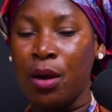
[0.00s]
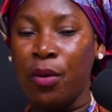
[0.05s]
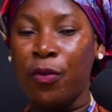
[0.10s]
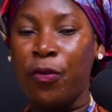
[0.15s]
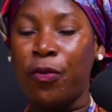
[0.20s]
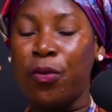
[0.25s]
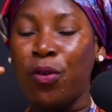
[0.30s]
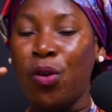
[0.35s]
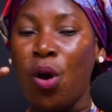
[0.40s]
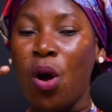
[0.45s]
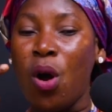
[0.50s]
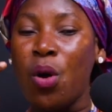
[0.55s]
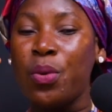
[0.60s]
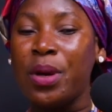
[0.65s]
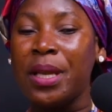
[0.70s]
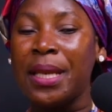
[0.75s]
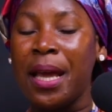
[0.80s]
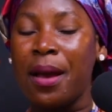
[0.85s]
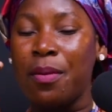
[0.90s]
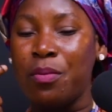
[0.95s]
flow
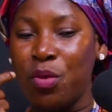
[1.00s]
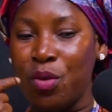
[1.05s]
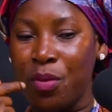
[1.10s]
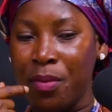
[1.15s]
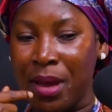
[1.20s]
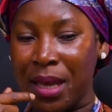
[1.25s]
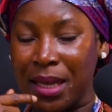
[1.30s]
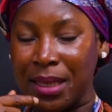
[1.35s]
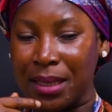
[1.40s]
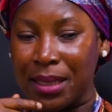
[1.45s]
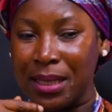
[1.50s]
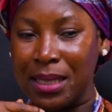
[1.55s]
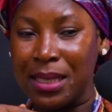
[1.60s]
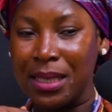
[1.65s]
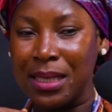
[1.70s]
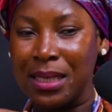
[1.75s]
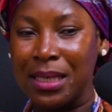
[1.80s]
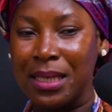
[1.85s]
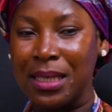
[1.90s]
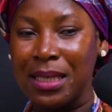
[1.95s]
with the
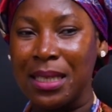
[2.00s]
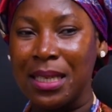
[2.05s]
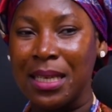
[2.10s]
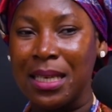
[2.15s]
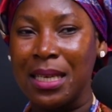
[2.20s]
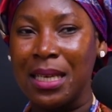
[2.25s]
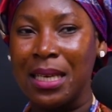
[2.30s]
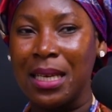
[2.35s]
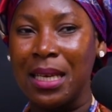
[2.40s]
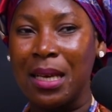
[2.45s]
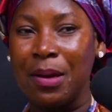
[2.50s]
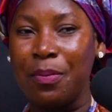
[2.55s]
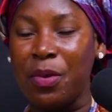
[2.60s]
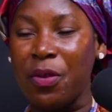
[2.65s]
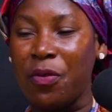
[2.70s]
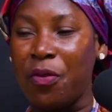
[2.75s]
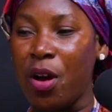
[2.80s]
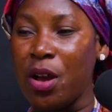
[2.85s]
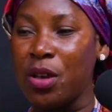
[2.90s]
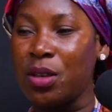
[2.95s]
moment
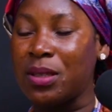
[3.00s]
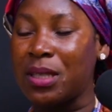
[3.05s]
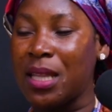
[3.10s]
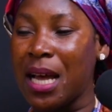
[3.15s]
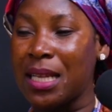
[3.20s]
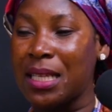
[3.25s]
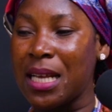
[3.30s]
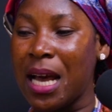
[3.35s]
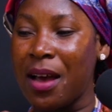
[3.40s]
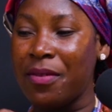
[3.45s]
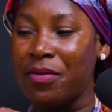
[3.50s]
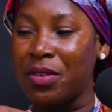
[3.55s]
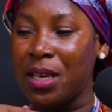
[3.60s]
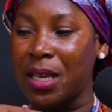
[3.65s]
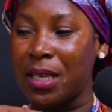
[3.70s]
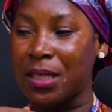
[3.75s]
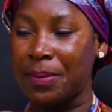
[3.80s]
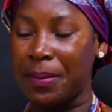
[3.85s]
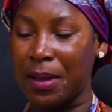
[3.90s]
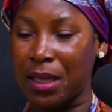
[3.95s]
before you start having
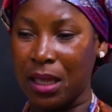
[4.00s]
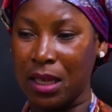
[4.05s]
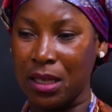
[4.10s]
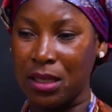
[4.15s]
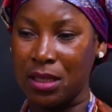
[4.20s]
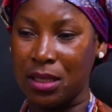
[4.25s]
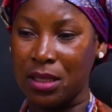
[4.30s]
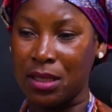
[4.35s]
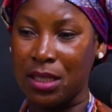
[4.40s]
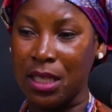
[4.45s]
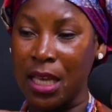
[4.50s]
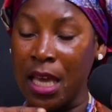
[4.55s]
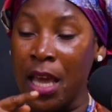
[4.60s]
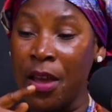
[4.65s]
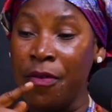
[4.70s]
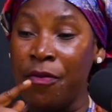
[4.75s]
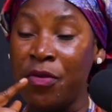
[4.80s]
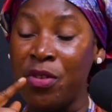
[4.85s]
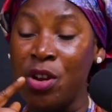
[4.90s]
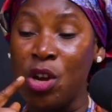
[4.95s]
expectations.
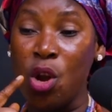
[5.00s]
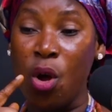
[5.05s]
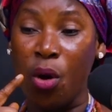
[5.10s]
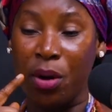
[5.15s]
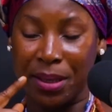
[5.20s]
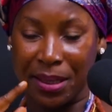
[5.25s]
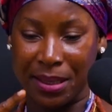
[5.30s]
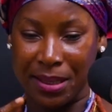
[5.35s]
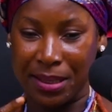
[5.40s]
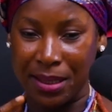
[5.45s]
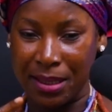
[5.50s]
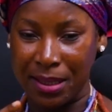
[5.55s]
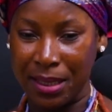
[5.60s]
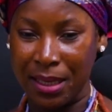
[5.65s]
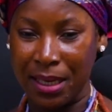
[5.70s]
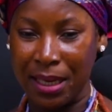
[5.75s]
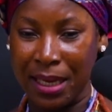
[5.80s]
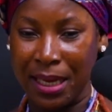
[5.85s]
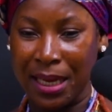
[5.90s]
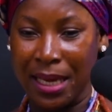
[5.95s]
If not,
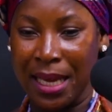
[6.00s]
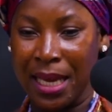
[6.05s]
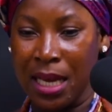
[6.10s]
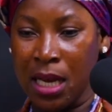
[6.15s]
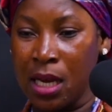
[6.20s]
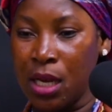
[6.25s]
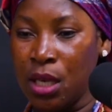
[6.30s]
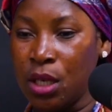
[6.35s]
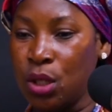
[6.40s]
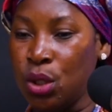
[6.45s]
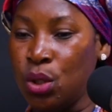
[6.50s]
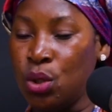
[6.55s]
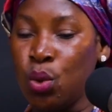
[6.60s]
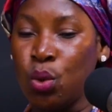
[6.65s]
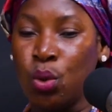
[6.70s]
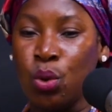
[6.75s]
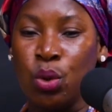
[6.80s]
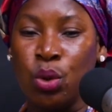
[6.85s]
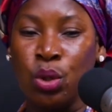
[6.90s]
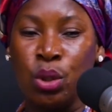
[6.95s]

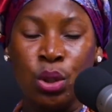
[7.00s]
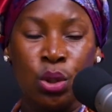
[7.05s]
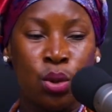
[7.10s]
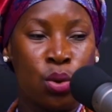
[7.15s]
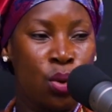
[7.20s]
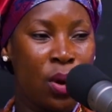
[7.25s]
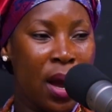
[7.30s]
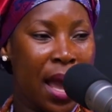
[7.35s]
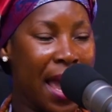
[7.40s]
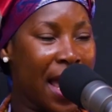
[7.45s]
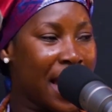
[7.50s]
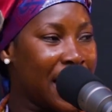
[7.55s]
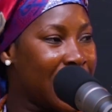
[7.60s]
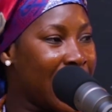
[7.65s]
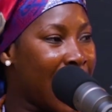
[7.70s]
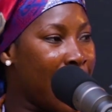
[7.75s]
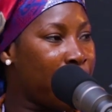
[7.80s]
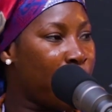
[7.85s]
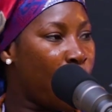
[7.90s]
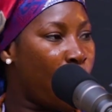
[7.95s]
you will end
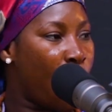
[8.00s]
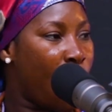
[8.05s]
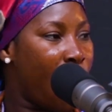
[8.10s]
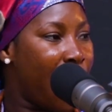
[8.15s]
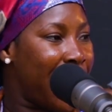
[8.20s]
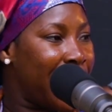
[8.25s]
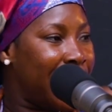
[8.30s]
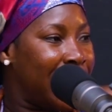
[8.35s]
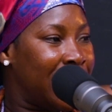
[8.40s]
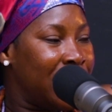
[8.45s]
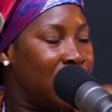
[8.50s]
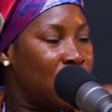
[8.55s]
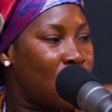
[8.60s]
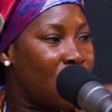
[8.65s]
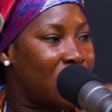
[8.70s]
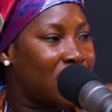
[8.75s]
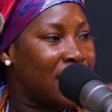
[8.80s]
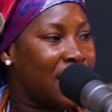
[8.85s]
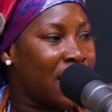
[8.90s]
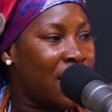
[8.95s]
up coiling
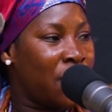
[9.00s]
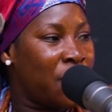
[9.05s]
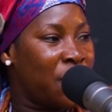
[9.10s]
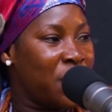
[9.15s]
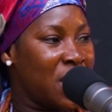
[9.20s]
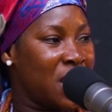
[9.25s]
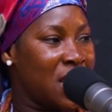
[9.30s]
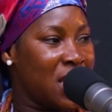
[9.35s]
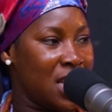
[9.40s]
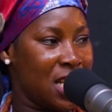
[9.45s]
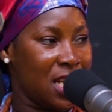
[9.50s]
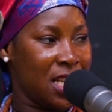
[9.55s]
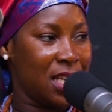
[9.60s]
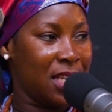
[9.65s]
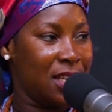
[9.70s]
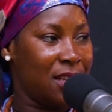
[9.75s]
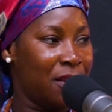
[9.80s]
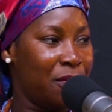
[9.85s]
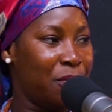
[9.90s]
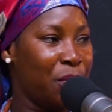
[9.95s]
yourself in,
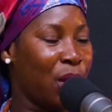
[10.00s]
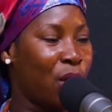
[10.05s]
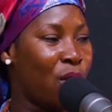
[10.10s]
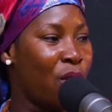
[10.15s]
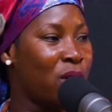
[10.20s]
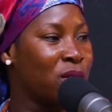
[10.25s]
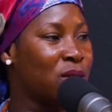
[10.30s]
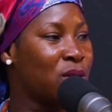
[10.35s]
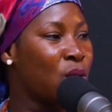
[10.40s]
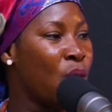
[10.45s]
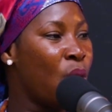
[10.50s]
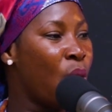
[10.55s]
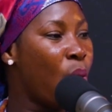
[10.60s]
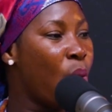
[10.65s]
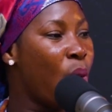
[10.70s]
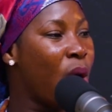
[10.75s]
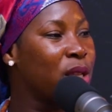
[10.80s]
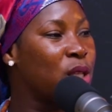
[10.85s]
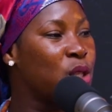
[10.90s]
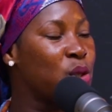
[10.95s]
because
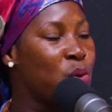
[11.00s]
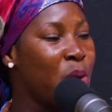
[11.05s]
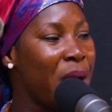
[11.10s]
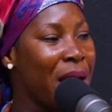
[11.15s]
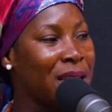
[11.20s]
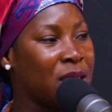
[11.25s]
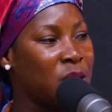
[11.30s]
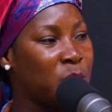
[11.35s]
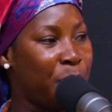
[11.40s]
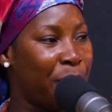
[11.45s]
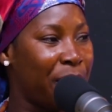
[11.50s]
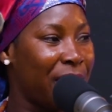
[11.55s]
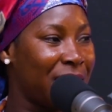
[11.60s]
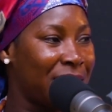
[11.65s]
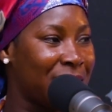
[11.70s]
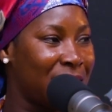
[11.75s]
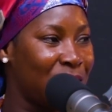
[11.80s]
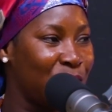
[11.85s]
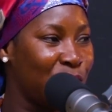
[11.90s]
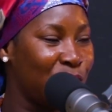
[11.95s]
what you
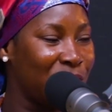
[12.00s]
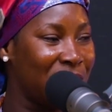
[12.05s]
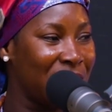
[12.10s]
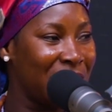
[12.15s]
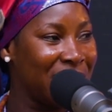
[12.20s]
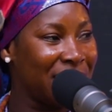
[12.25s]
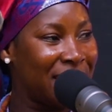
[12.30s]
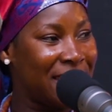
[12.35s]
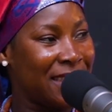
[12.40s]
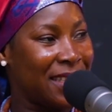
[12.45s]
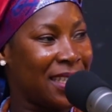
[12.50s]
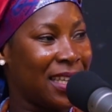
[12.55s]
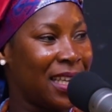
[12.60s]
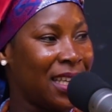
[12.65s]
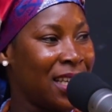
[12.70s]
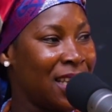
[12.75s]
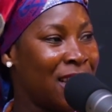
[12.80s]
expect you didn't see.